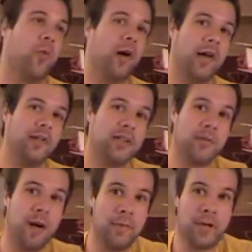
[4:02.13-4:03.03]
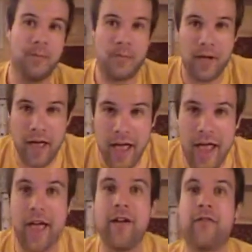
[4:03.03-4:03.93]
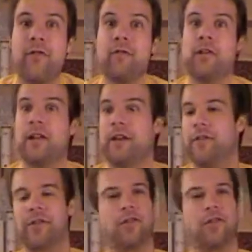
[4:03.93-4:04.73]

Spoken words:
Wineries popping up everywhere down there.